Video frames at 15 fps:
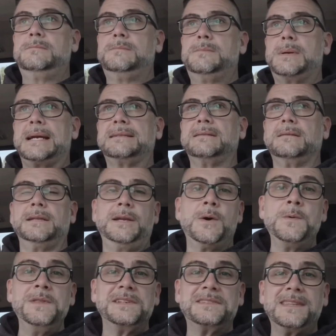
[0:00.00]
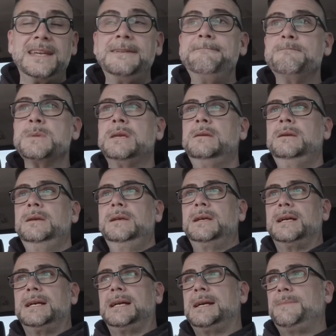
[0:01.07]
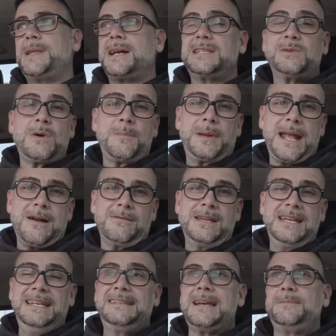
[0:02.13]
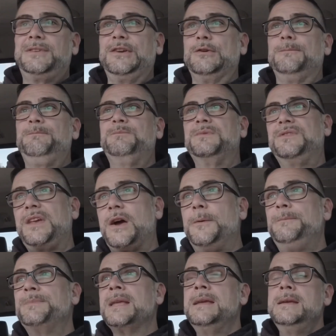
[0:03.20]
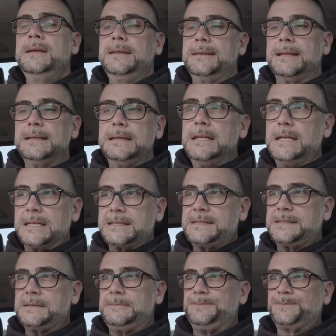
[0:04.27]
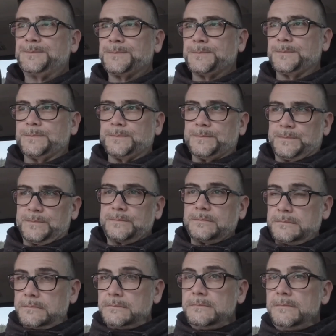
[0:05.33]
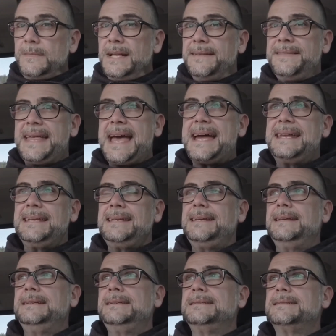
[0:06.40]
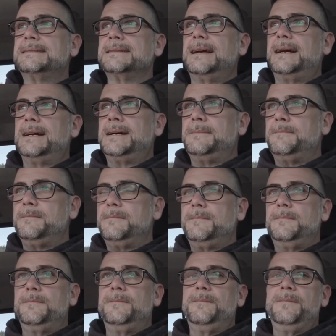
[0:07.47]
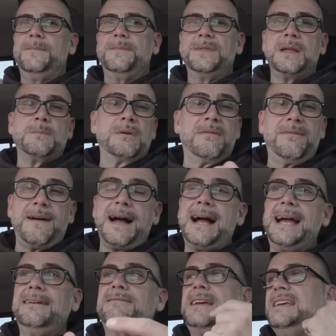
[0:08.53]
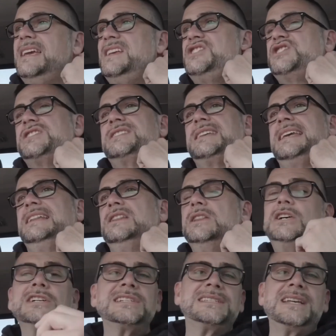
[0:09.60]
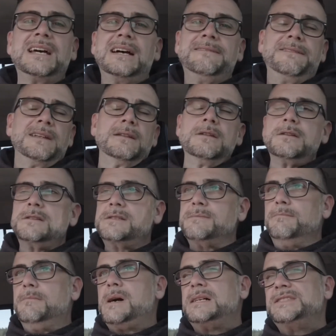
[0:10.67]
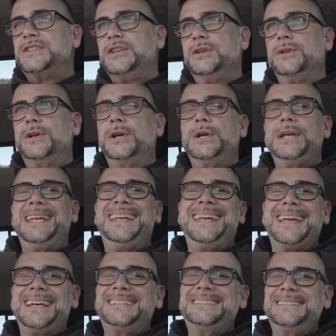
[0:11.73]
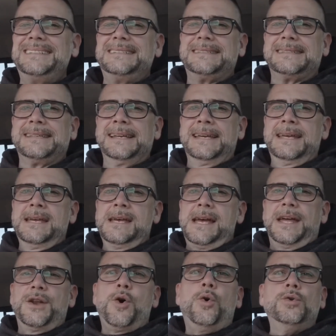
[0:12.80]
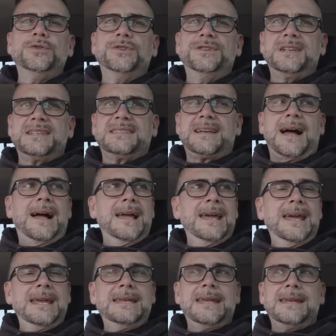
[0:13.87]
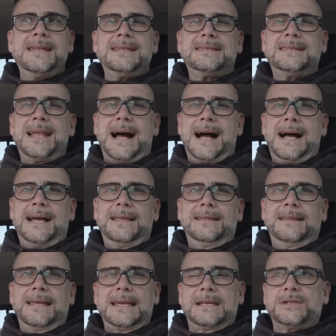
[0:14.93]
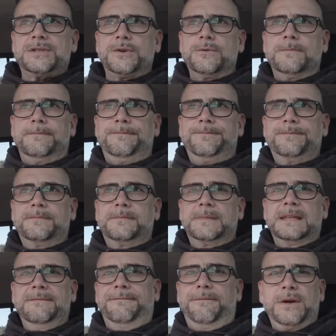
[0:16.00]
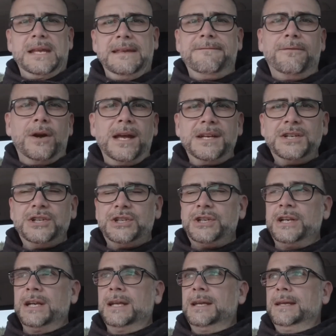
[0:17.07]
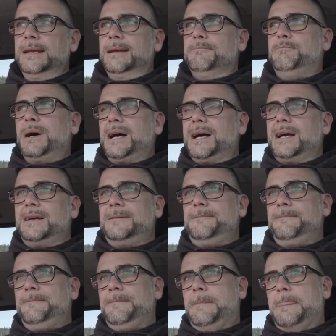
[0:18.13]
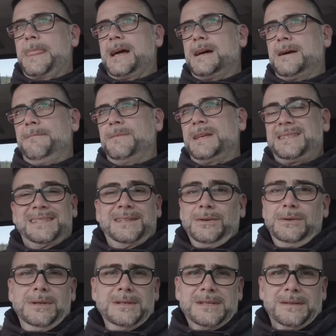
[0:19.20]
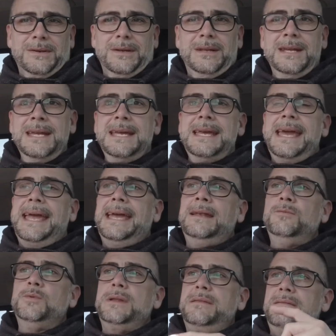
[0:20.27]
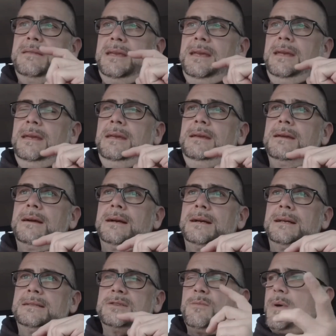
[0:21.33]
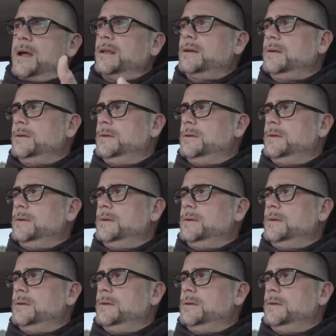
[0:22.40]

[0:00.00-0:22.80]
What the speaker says: practically own this thing, I'm not swapping out anytime soon. So the looks, that is number 5. It looks tough. It looks muscular. Yes, it's an older design and it's not like so freaky fresh, but it still looks good. And with the demonic